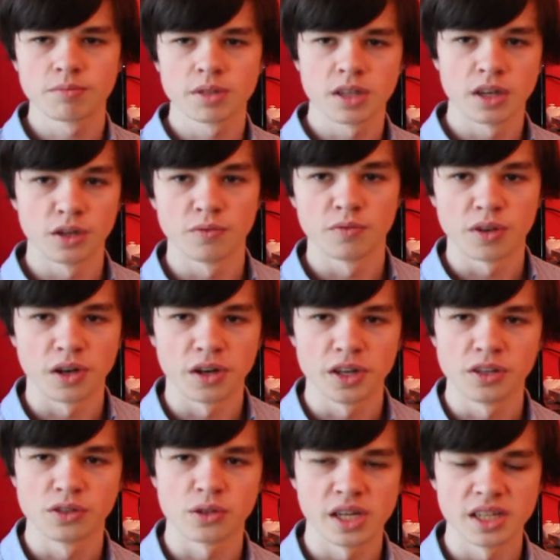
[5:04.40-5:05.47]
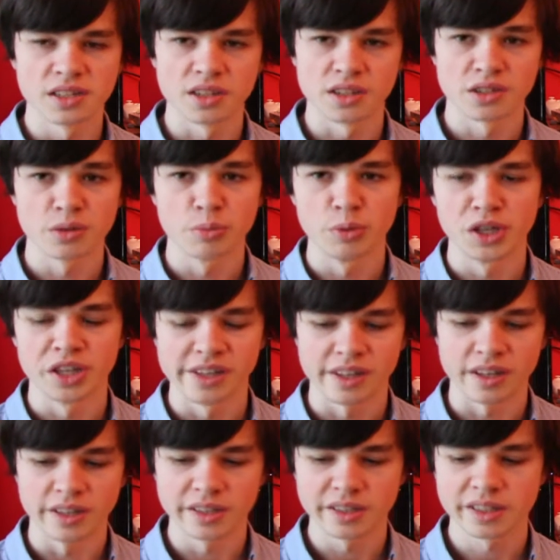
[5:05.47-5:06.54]
kind of very interesting to me, at
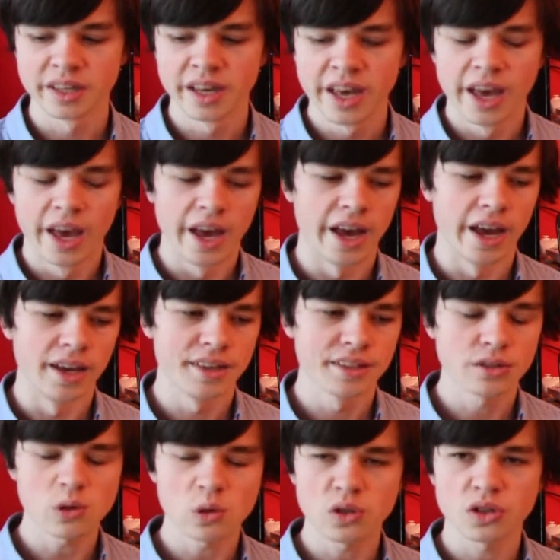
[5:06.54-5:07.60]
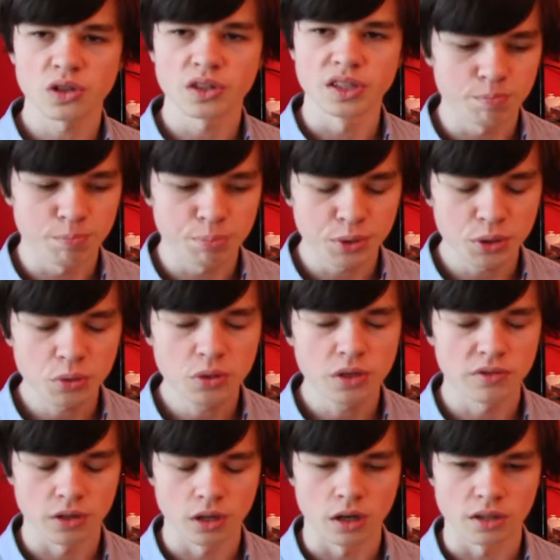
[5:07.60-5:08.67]
least. Uh, it's also got this
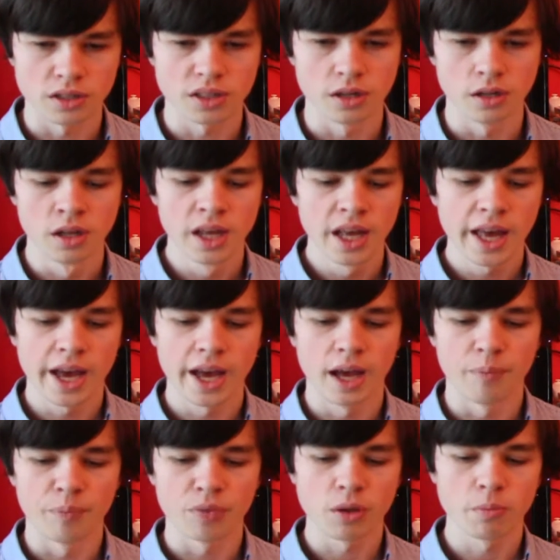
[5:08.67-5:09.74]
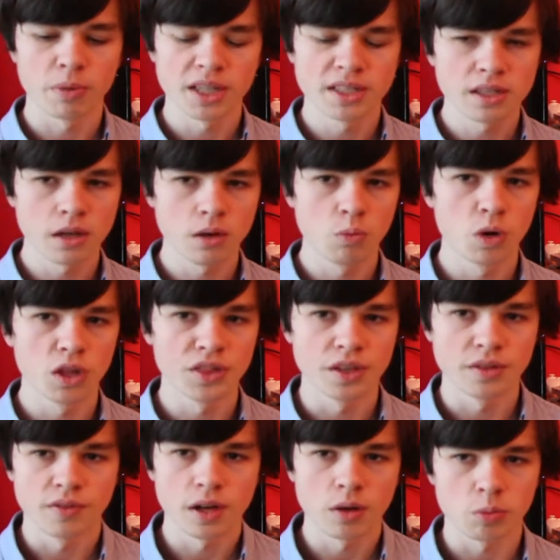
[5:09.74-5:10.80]
beautiful art style. Um, basically what the
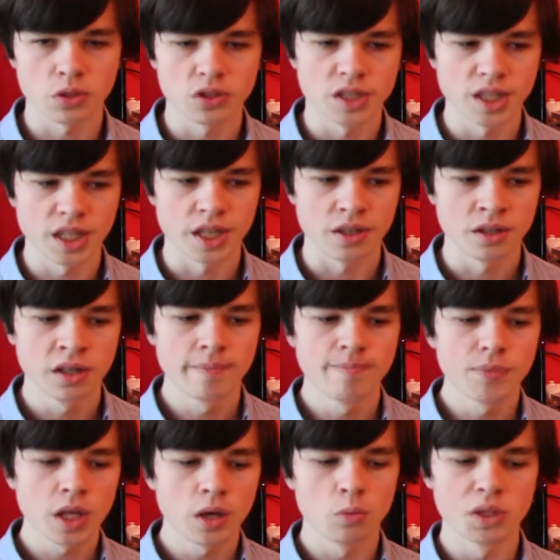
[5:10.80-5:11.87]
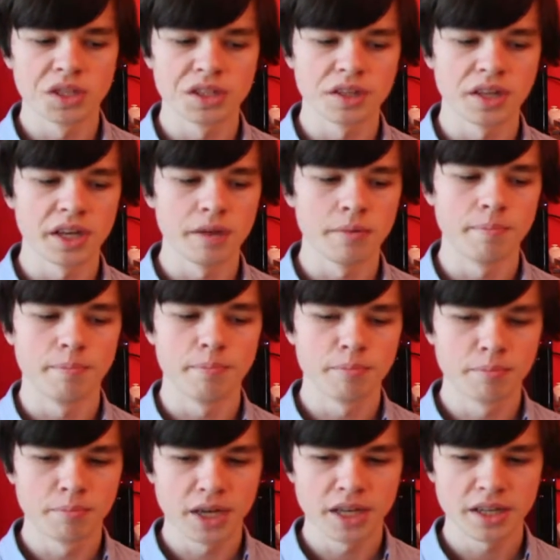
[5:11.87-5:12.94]
developers did was they
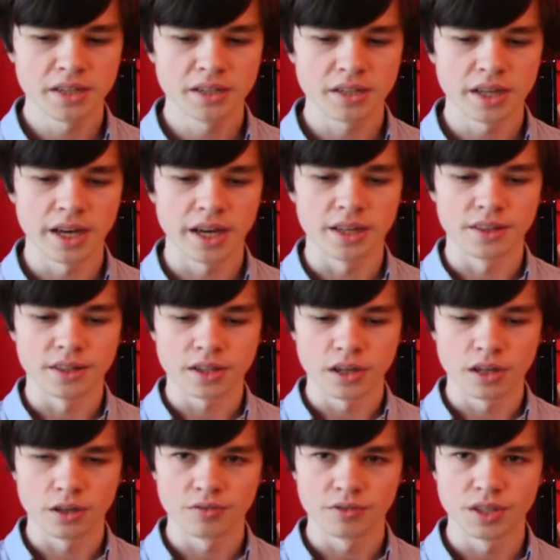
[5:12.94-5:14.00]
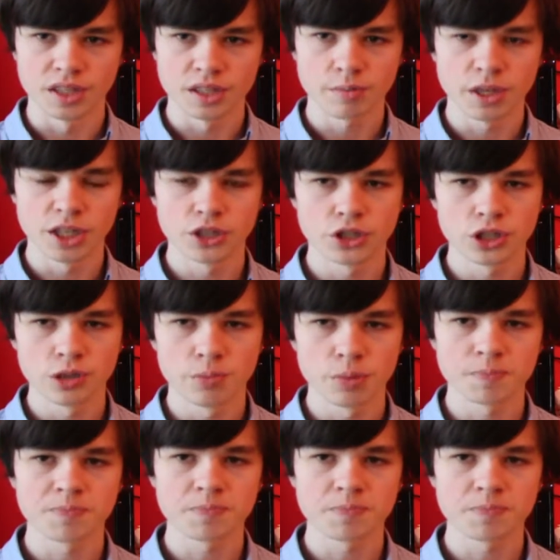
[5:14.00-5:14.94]
made uh, the kind of the spaceship